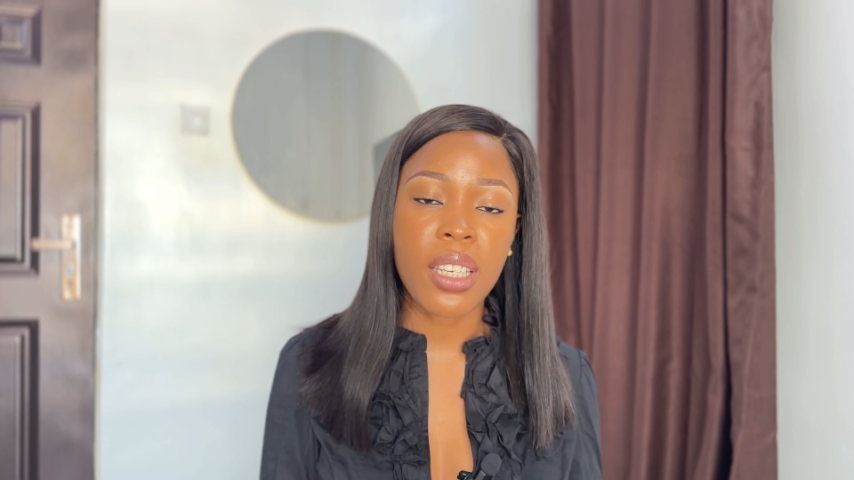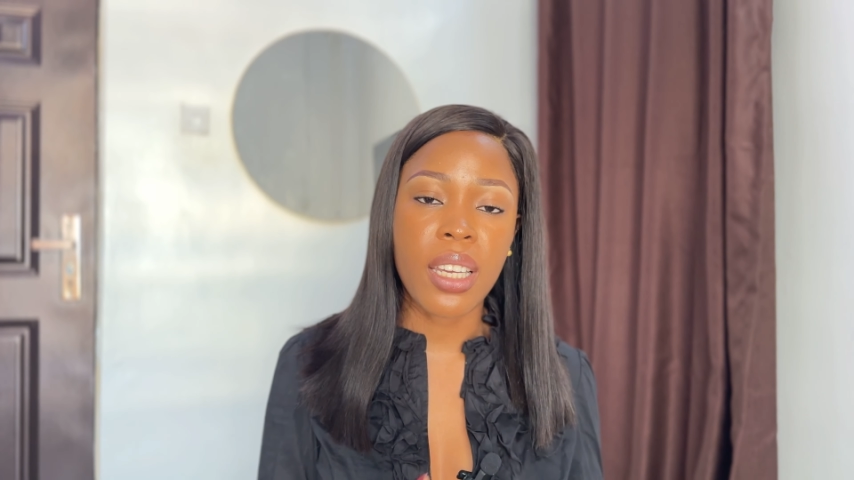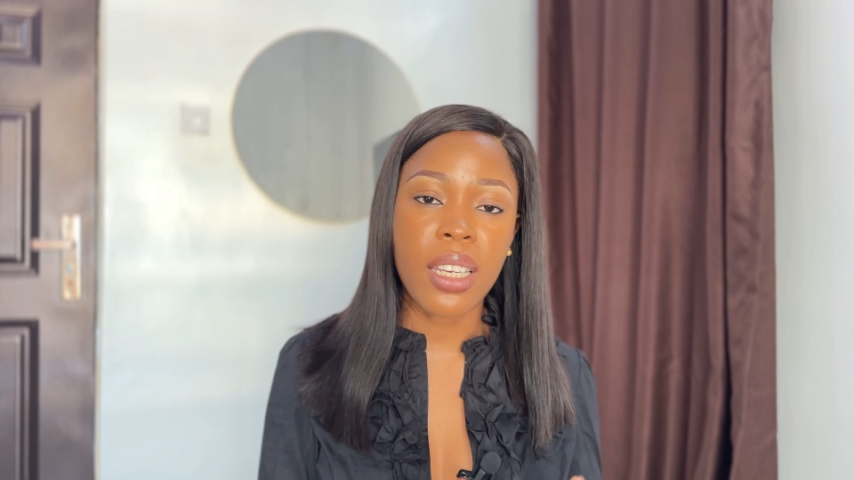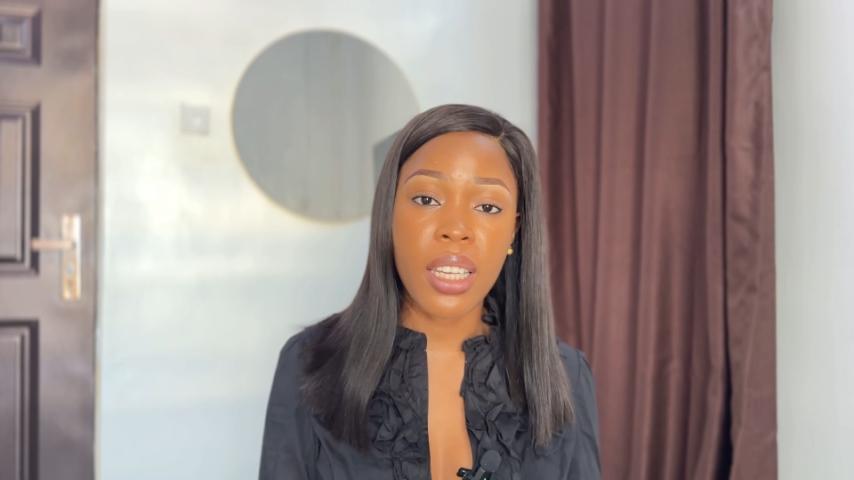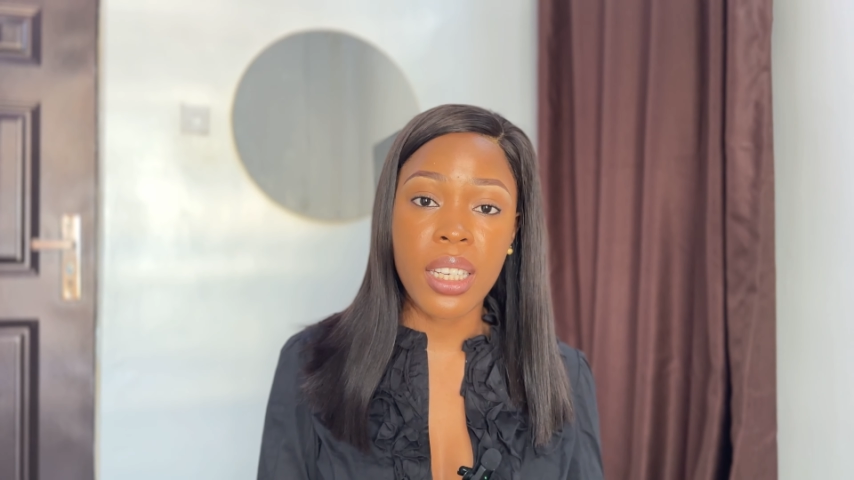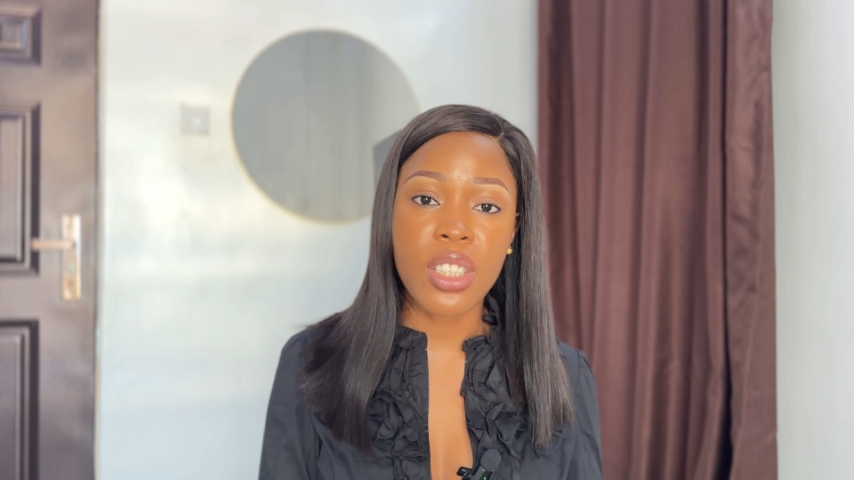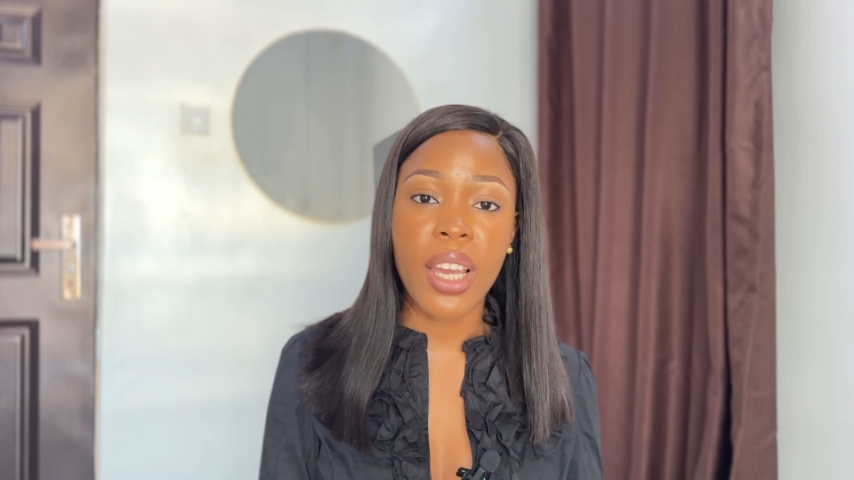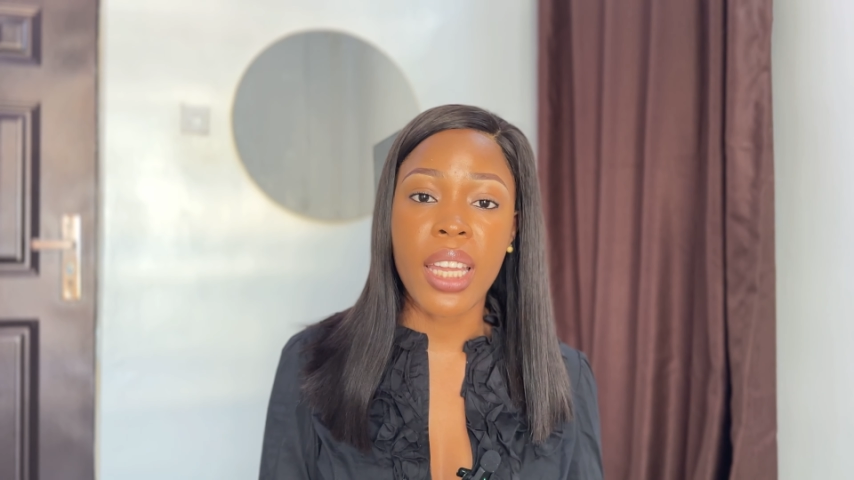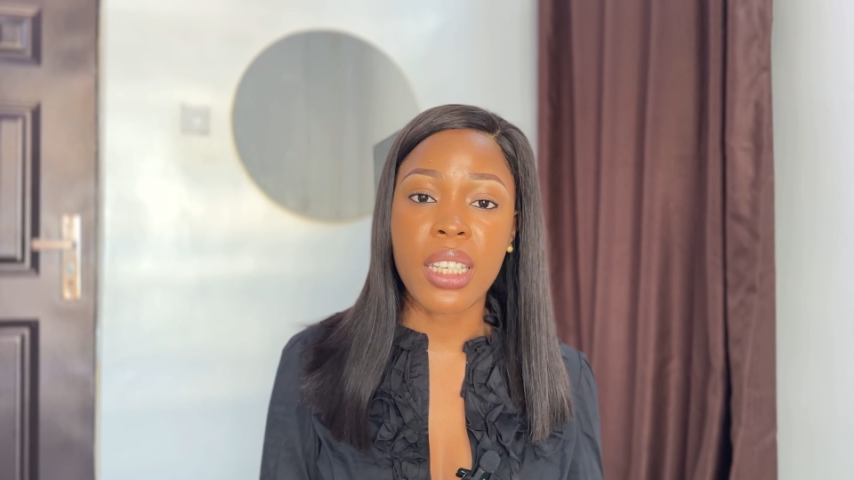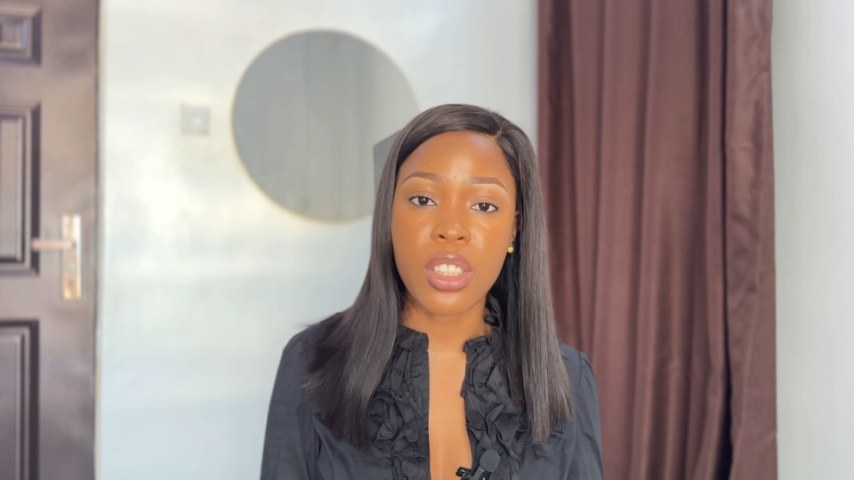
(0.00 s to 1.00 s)
English
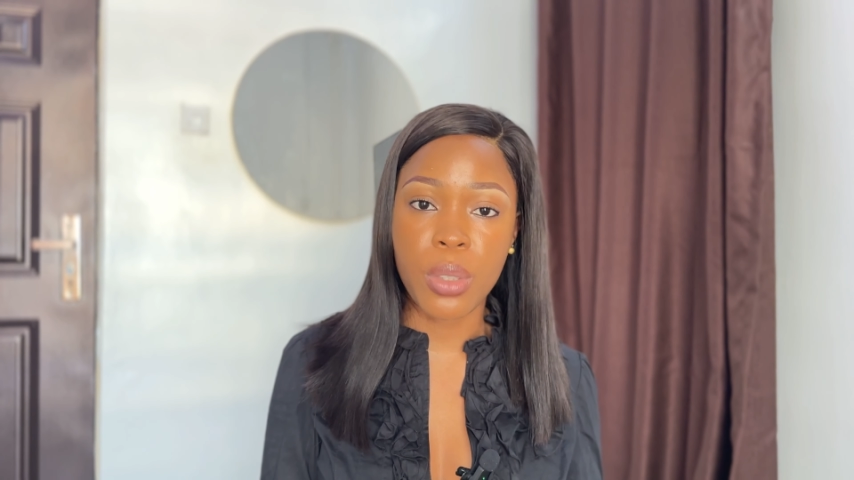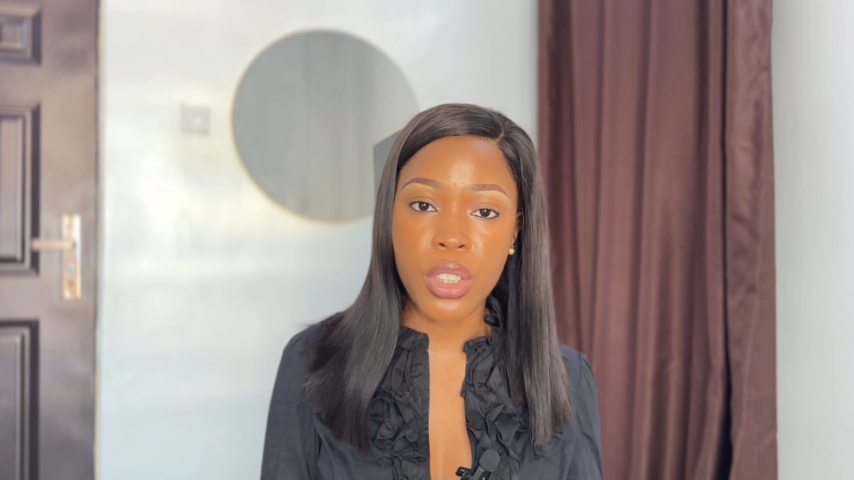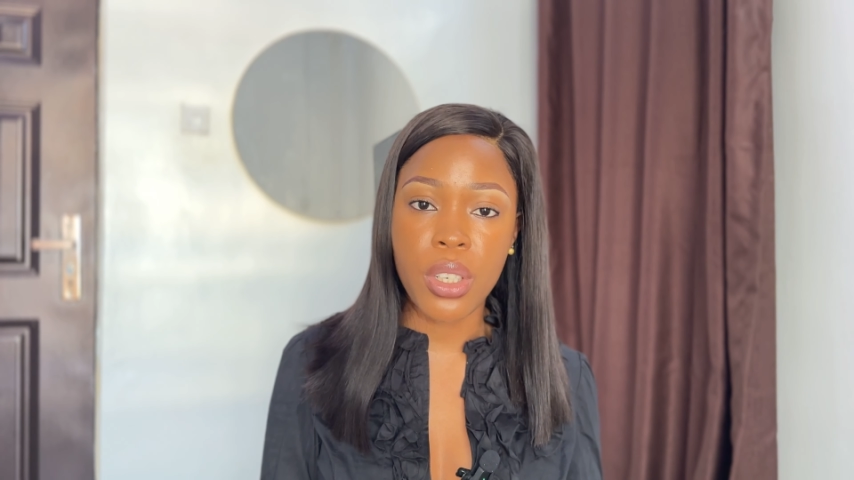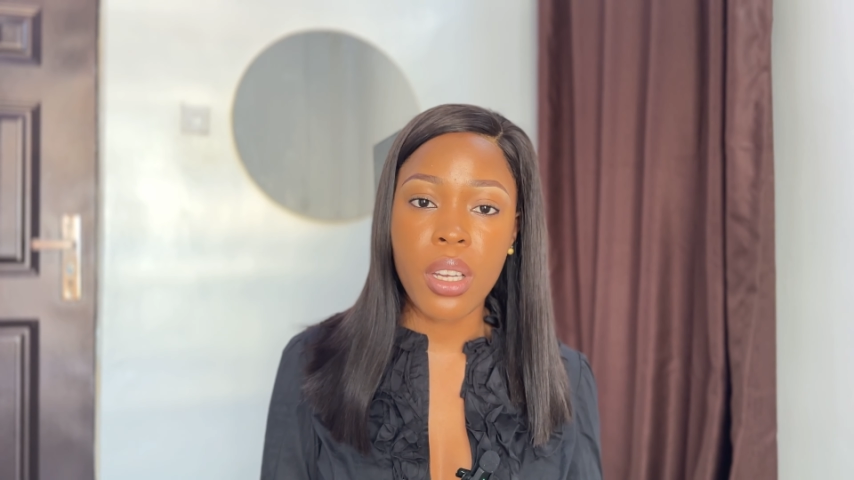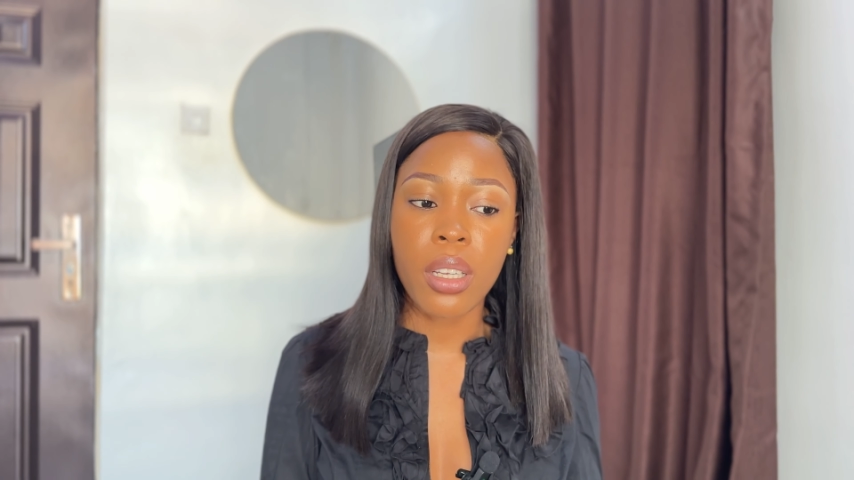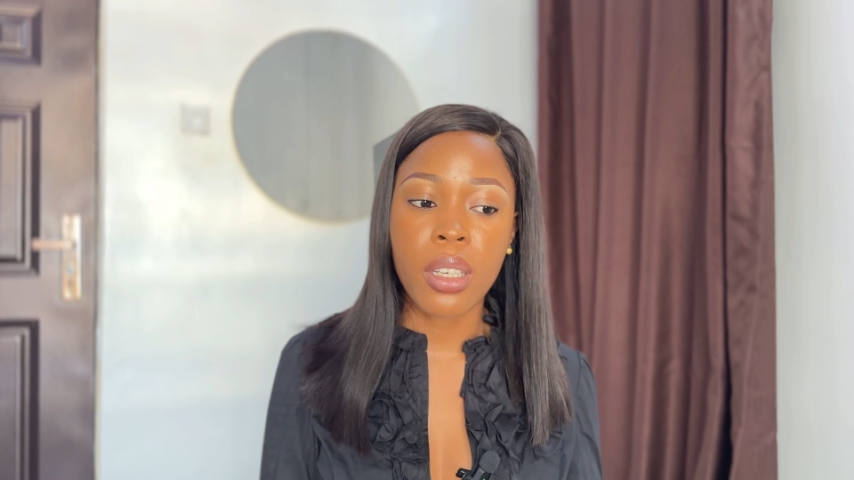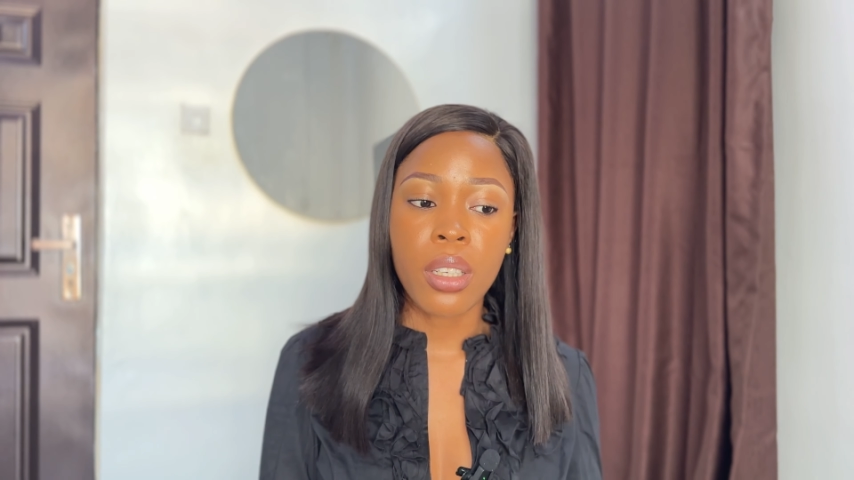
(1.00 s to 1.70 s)
and literature.